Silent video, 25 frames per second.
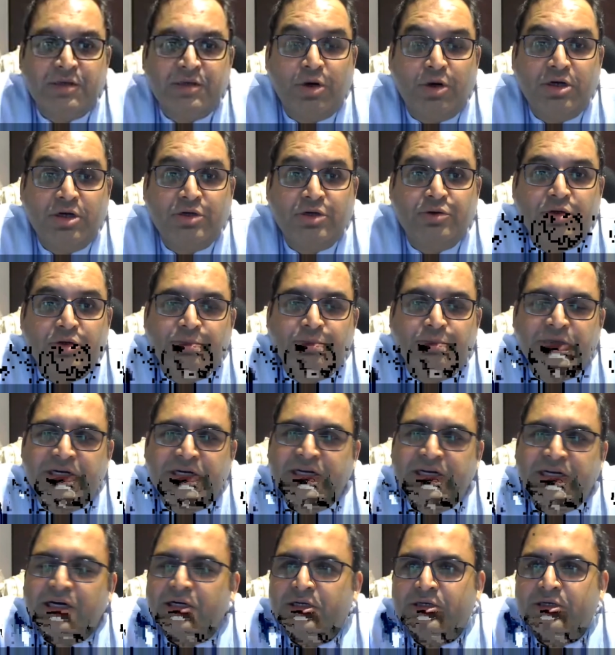what could be
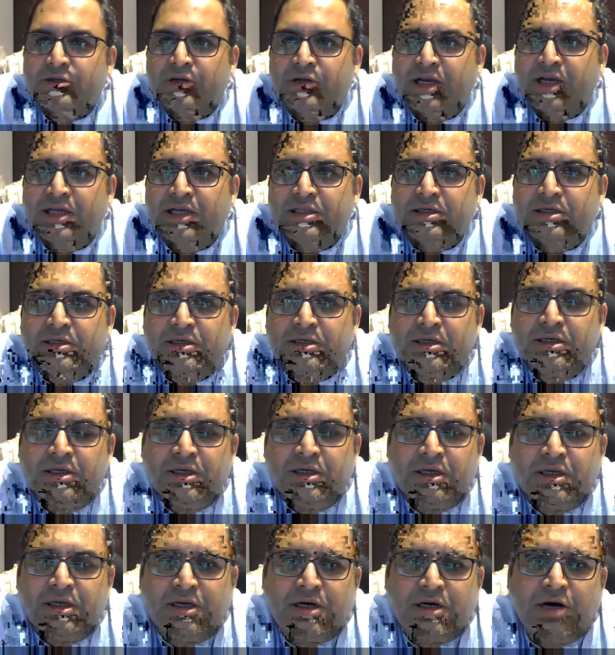done together,
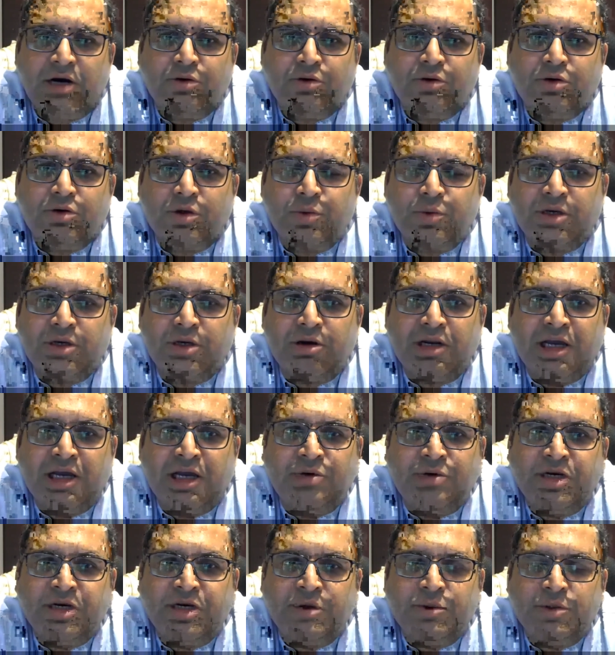how could we
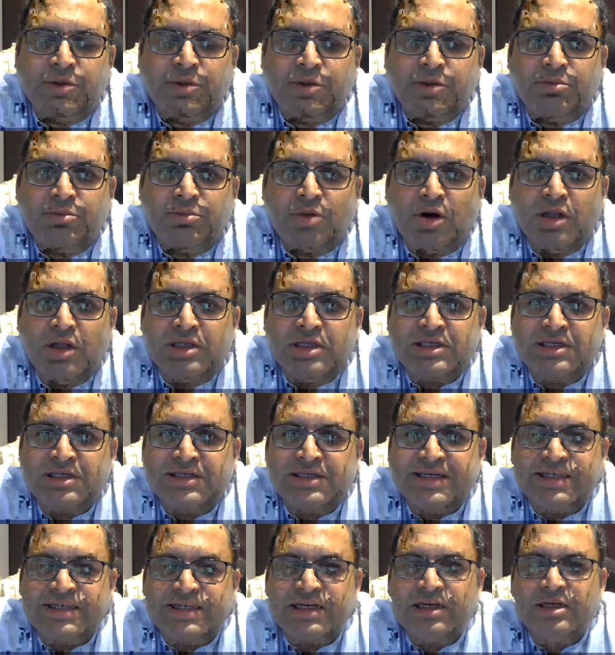collaborate between malls and
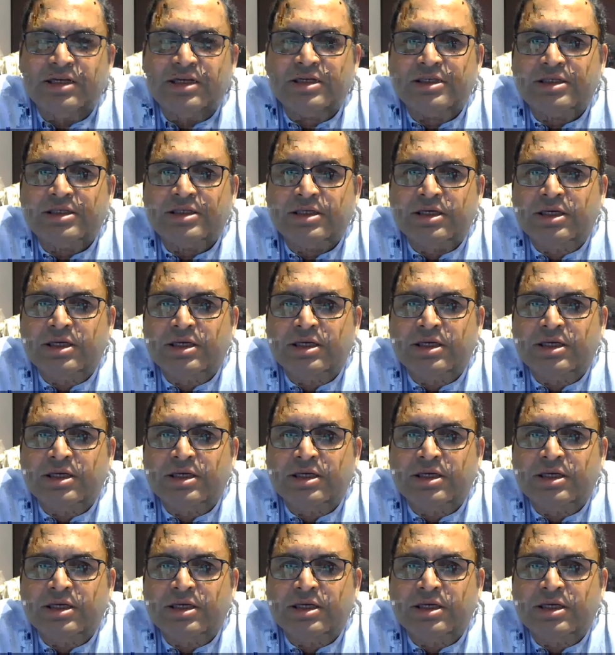retailers,